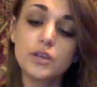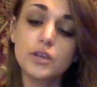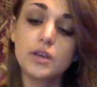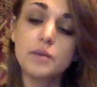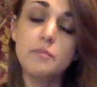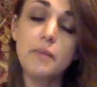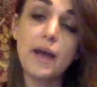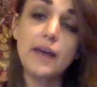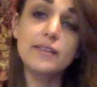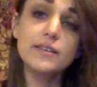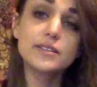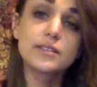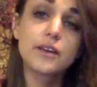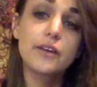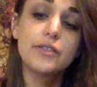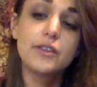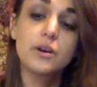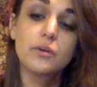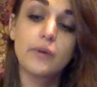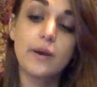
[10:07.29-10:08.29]
can buy this on
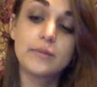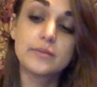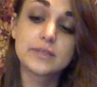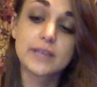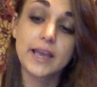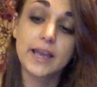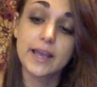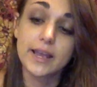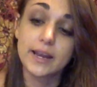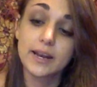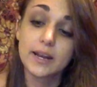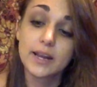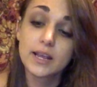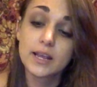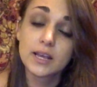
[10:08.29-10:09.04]
their website.